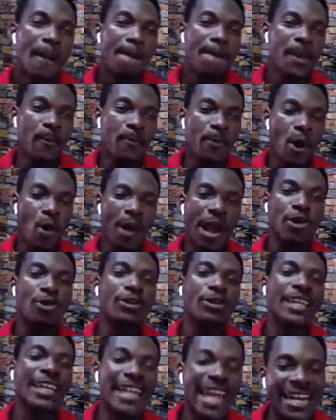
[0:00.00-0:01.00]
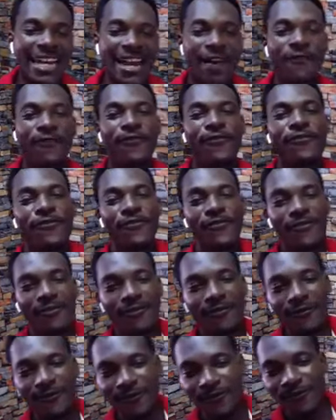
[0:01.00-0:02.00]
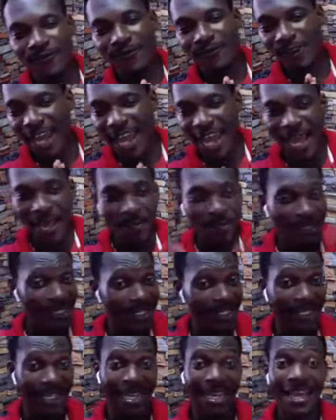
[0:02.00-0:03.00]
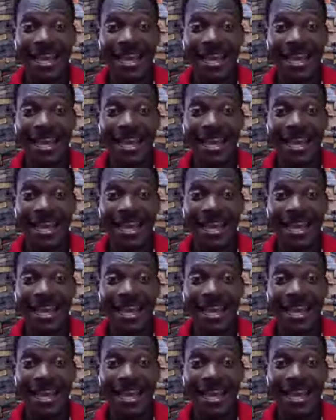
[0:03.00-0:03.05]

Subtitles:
people were looking at the flames,